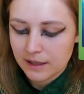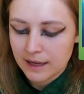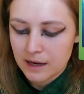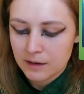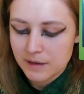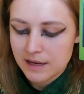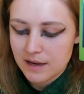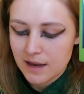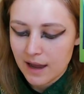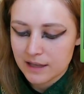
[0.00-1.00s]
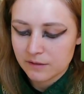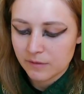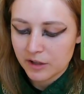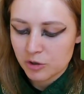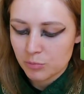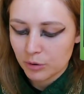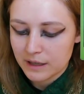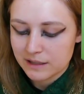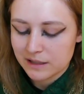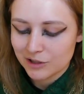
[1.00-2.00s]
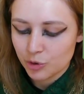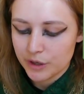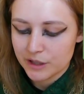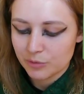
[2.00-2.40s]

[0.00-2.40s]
can be as valuable as the joyous